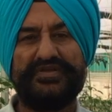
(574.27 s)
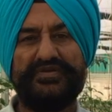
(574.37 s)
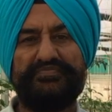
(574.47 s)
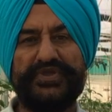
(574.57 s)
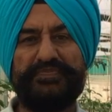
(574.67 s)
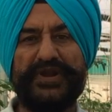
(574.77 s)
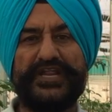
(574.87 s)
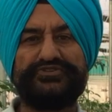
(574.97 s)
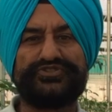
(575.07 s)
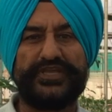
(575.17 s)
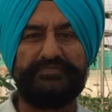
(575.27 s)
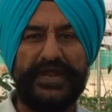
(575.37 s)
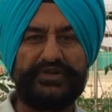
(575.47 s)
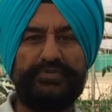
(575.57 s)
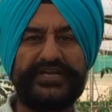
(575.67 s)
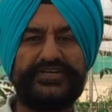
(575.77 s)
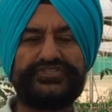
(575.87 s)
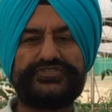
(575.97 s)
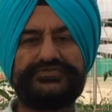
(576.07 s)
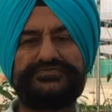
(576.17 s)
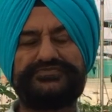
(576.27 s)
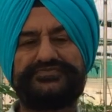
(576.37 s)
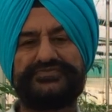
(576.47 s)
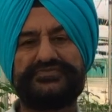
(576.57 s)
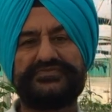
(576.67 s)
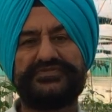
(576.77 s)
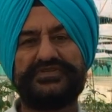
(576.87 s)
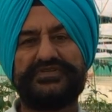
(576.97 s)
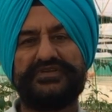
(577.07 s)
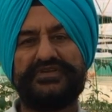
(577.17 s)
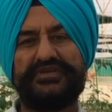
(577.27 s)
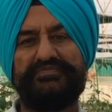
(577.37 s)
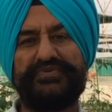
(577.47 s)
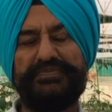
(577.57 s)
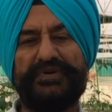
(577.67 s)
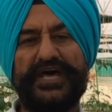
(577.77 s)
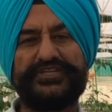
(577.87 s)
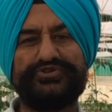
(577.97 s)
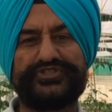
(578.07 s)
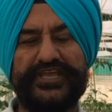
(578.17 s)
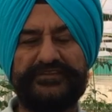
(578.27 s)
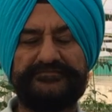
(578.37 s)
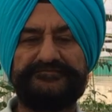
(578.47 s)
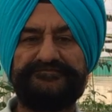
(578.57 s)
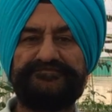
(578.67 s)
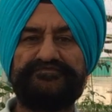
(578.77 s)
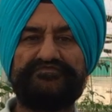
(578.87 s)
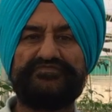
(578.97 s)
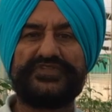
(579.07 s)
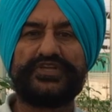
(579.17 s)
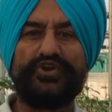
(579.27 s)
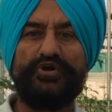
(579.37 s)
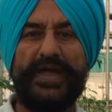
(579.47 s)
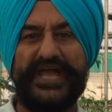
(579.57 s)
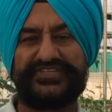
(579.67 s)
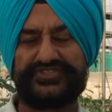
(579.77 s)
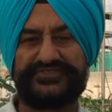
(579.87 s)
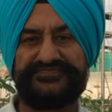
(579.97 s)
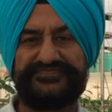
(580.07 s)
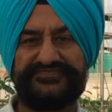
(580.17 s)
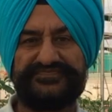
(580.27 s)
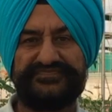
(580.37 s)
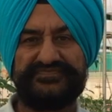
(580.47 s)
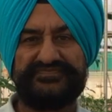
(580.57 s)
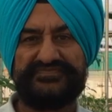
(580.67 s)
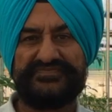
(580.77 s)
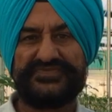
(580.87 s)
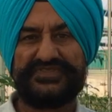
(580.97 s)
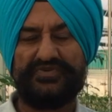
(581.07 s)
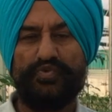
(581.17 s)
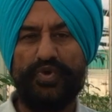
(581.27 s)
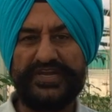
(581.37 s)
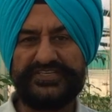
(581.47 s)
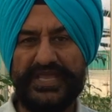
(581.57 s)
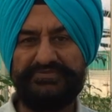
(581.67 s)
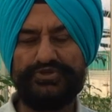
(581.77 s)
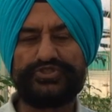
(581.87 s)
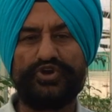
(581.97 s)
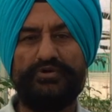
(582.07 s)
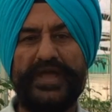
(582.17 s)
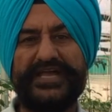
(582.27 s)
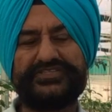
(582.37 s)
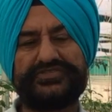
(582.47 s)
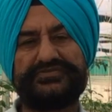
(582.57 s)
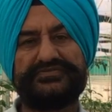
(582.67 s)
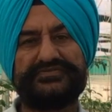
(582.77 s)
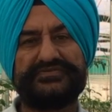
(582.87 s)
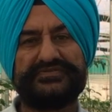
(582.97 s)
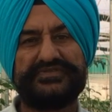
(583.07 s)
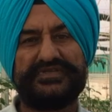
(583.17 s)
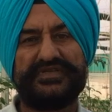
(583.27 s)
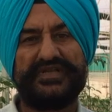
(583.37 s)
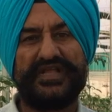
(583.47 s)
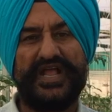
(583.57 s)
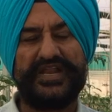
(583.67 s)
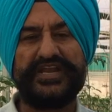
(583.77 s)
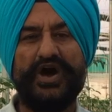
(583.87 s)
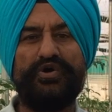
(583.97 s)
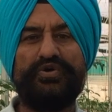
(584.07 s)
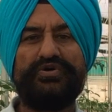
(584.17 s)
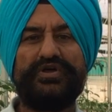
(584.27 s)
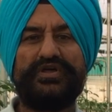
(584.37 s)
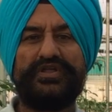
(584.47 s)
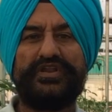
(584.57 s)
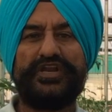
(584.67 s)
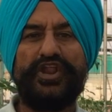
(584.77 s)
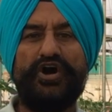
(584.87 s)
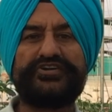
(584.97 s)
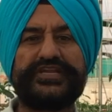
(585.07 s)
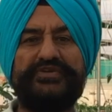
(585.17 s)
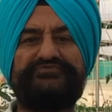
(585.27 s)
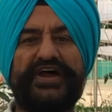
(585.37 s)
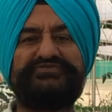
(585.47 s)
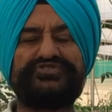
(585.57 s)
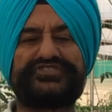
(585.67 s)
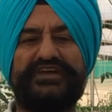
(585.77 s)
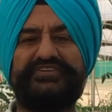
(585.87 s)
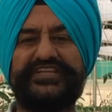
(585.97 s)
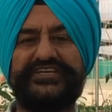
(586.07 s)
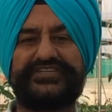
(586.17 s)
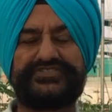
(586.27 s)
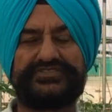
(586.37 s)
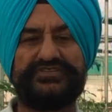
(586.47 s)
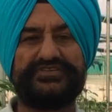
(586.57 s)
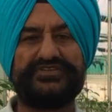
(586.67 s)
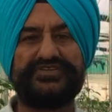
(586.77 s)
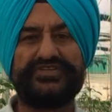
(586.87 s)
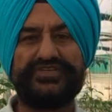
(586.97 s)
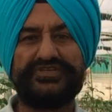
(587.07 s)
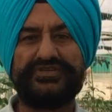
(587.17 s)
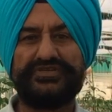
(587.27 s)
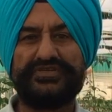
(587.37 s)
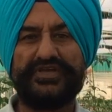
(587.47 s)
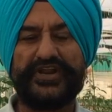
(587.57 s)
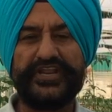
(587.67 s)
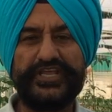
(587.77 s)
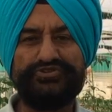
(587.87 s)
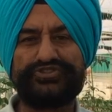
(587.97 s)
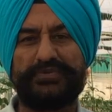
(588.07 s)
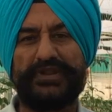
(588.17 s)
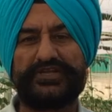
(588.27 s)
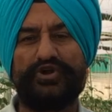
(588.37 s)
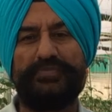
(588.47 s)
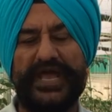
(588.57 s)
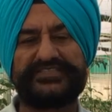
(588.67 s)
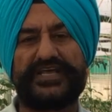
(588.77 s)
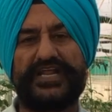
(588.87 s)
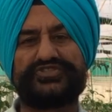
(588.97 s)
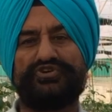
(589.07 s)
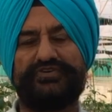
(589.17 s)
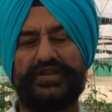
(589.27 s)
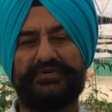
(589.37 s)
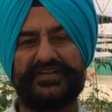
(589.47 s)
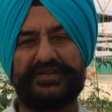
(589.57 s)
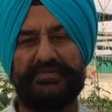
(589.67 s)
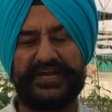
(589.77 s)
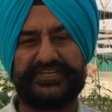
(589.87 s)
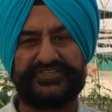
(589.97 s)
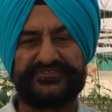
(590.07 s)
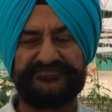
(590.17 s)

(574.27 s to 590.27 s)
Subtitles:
people are using bateau buckets, people are using grow bags, one time use grow bags, and now long time 5 to 7 years reusable grow bags are also available in the market.